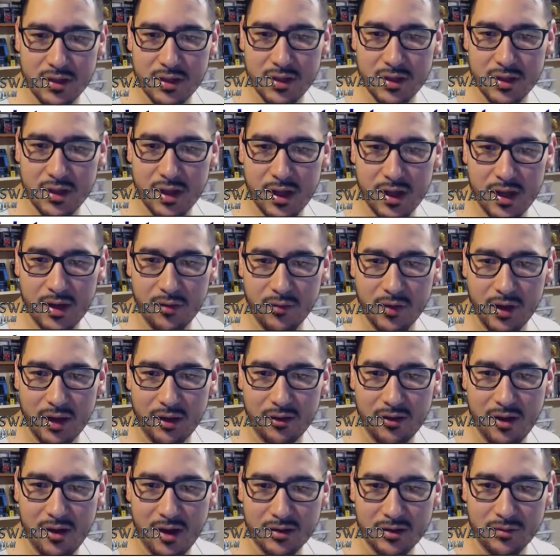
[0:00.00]
when I
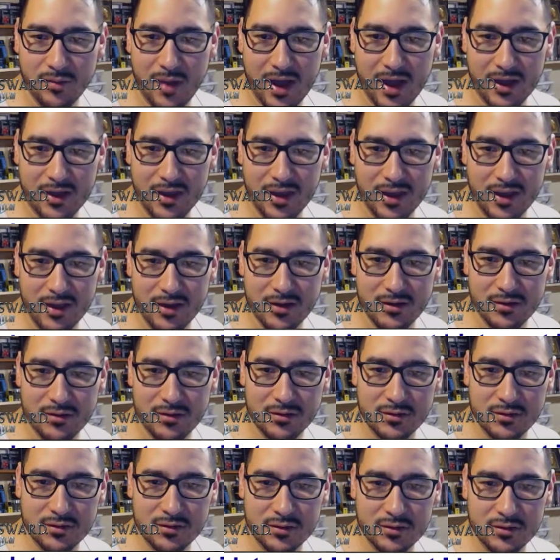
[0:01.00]
logged back in
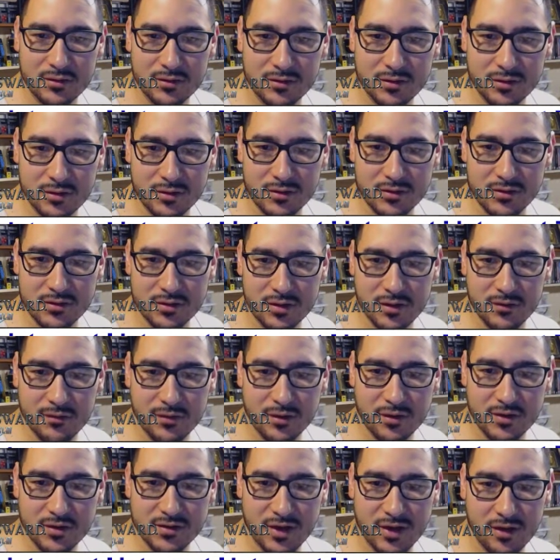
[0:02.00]
to the server
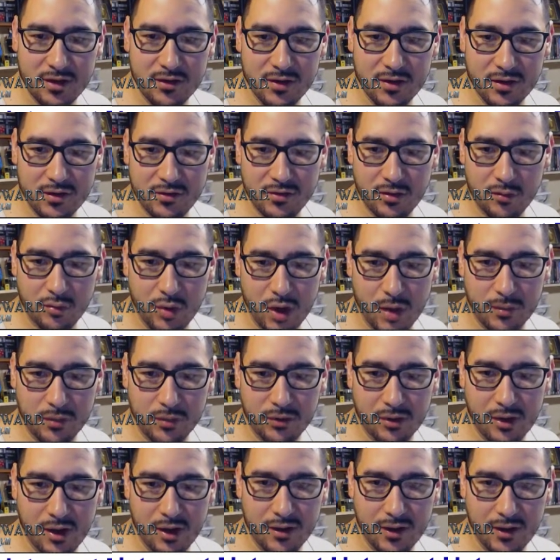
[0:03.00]
because I couldn't do a proper
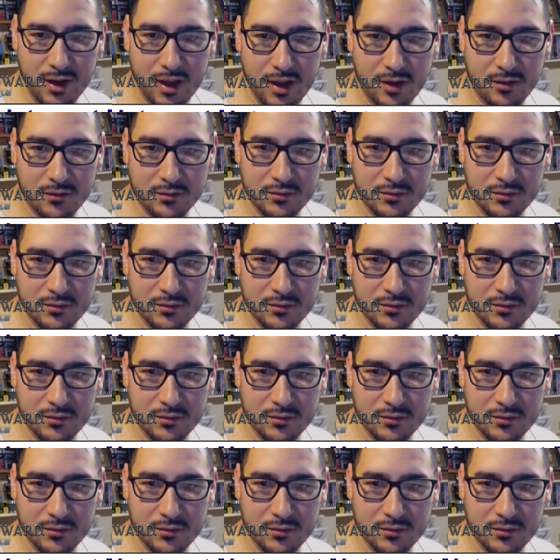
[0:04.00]
logout.